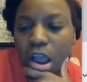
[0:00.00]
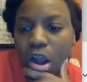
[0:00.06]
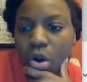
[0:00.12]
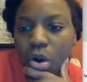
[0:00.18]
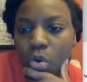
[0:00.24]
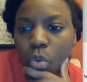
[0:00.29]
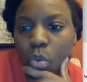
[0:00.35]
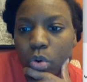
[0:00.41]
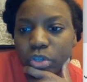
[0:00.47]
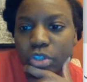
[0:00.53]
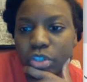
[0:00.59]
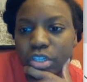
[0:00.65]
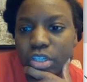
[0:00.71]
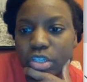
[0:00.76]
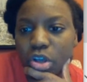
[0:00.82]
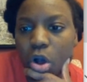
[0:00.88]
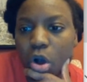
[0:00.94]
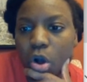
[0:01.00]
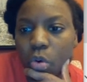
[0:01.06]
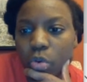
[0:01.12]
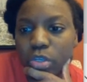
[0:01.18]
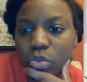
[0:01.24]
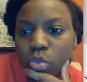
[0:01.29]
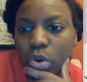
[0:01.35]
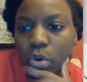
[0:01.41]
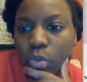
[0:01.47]
Our origin is
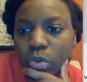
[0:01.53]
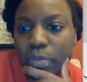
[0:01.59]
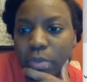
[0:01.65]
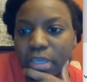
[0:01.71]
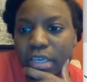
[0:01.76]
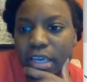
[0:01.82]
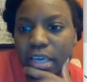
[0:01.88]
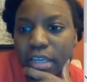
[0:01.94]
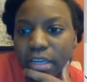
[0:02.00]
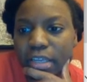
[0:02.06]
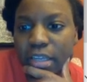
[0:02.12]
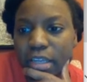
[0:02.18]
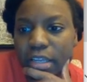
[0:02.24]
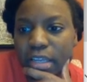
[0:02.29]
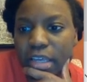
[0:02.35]
always where we begin,